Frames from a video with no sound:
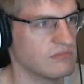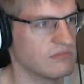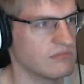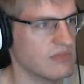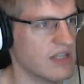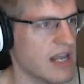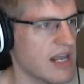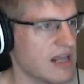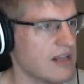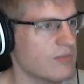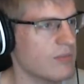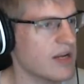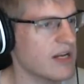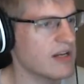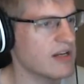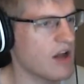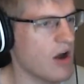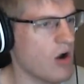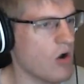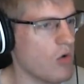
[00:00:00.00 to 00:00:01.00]
Hey, what?
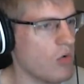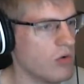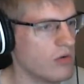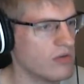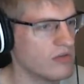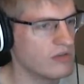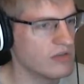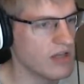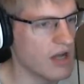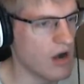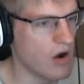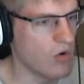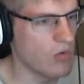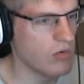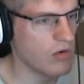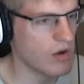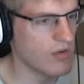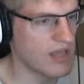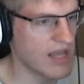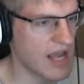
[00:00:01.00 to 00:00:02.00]
No. No.
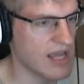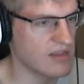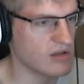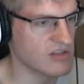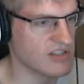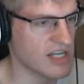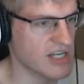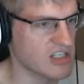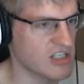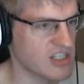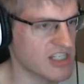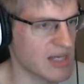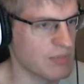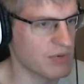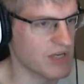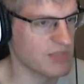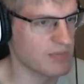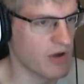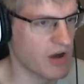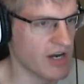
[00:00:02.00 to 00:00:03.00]
Okay, those guys just keep
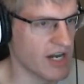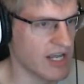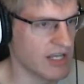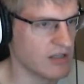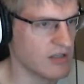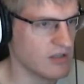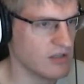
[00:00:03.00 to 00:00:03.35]
respawning.